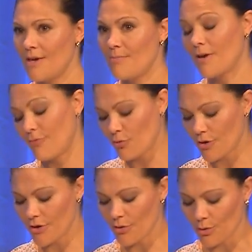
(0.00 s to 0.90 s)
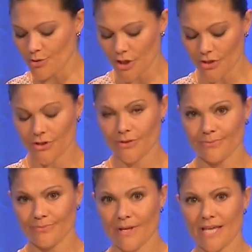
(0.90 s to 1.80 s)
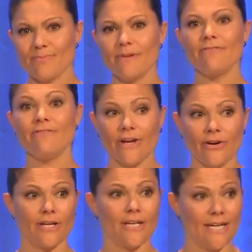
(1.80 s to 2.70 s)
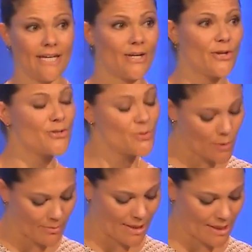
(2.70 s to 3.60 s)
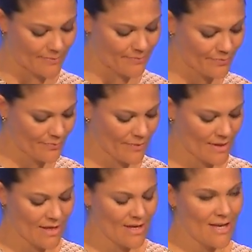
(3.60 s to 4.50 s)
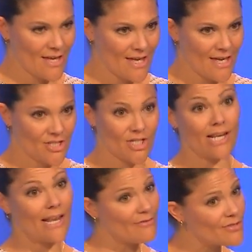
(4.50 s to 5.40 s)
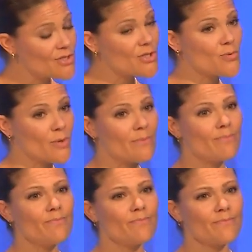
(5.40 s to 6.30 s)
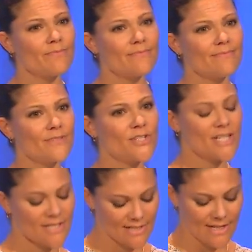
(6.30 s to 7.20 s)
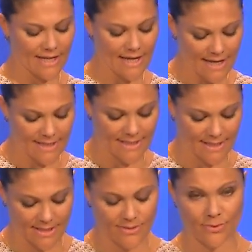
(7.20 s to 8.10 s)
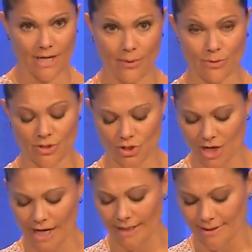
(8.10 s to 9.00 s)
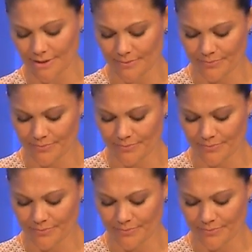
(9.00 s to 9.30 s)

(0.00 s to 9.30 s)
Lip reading: My 4-year-old daughter has been very keen on swimming. She loves to swim, just like I did when I was a child.